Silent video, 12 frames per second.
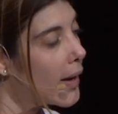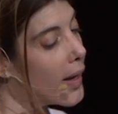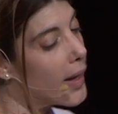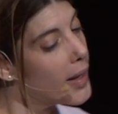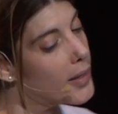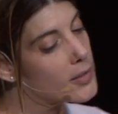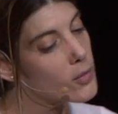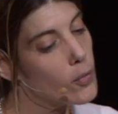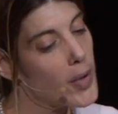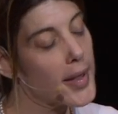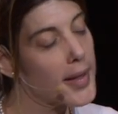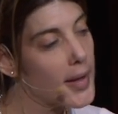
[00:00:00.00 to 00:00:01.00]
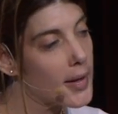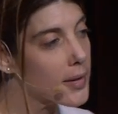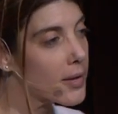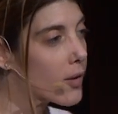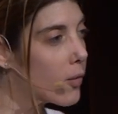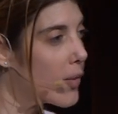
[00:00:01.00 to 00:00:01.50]
and we
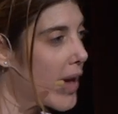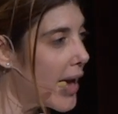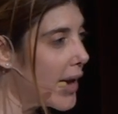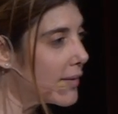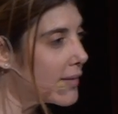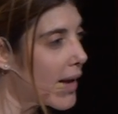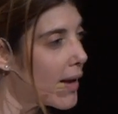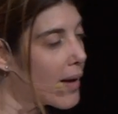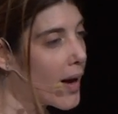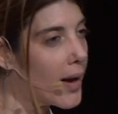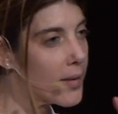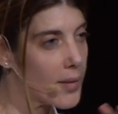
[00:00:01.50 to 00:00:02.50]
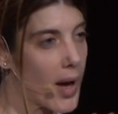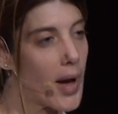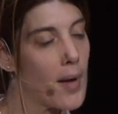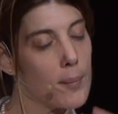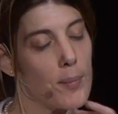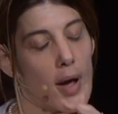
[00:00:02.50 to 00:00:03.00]
can create Uh, uh,